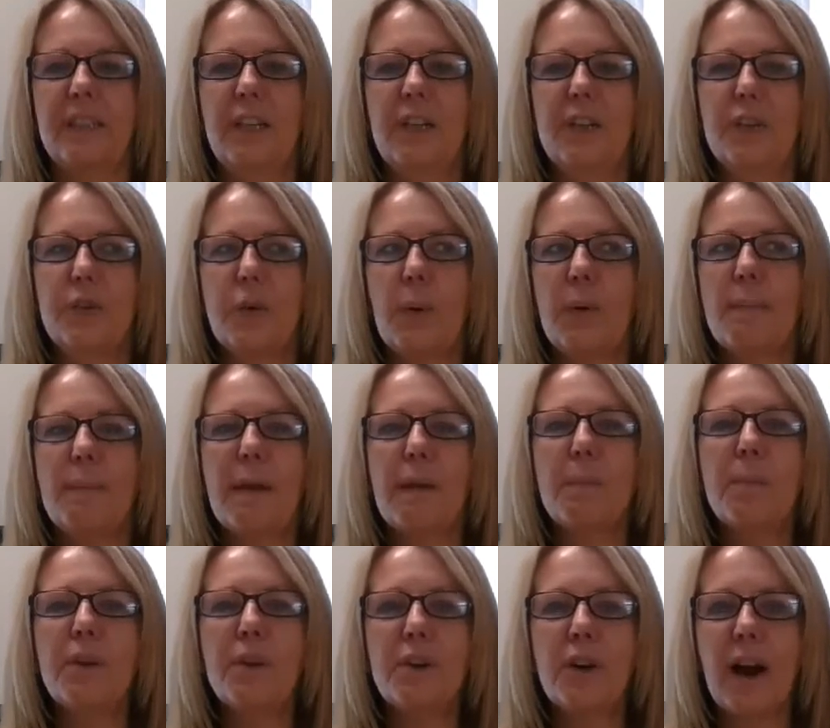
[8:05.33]
So it might
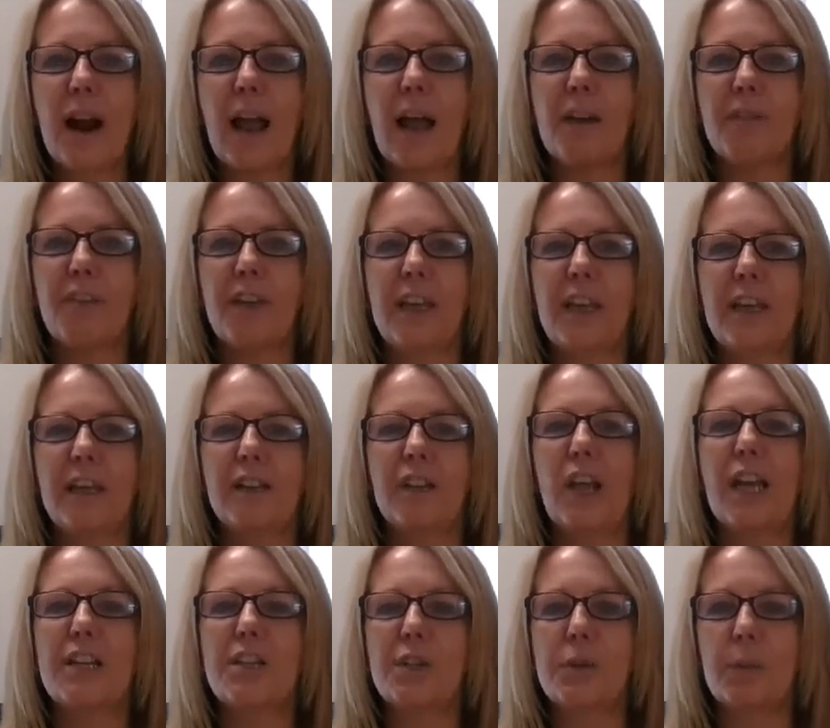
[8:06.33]
be you're having
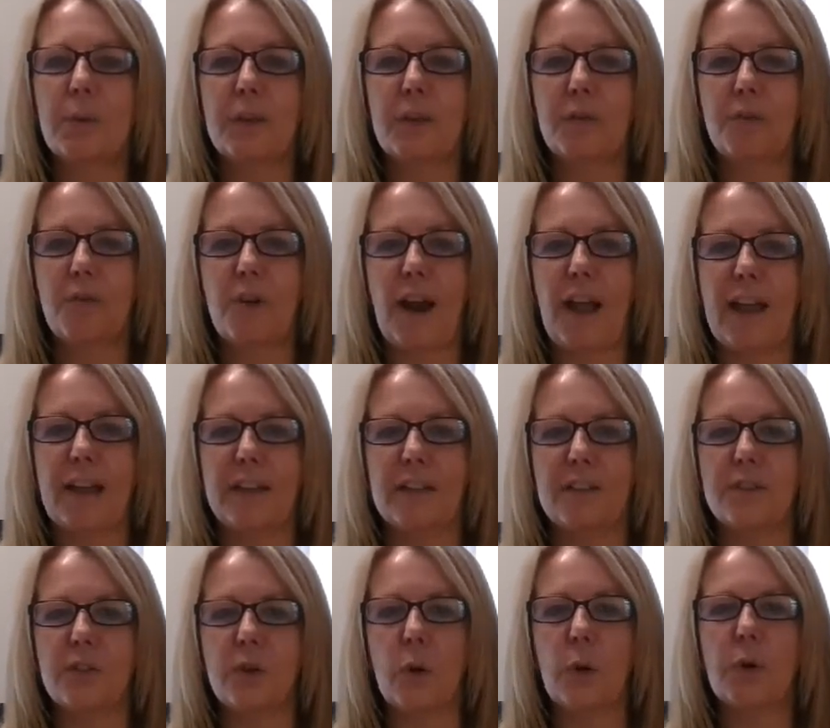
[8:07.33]
lunch with a
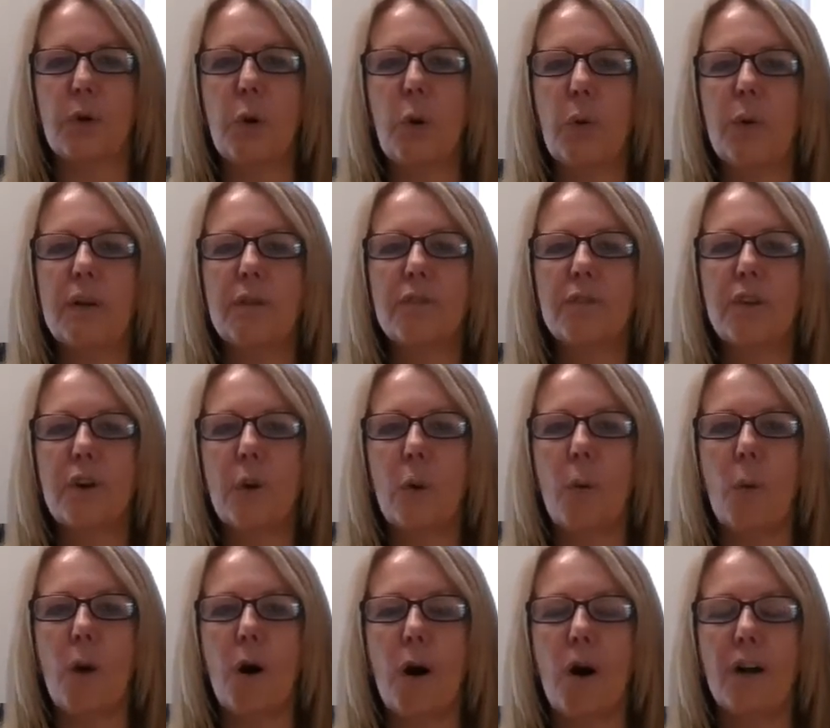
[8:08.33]
friend or going for a
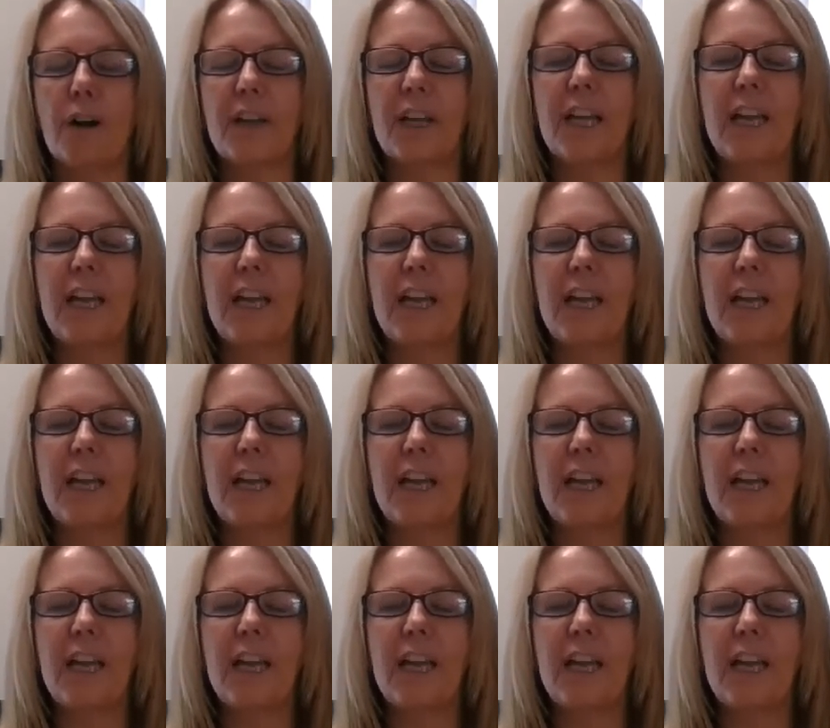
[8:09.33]
walk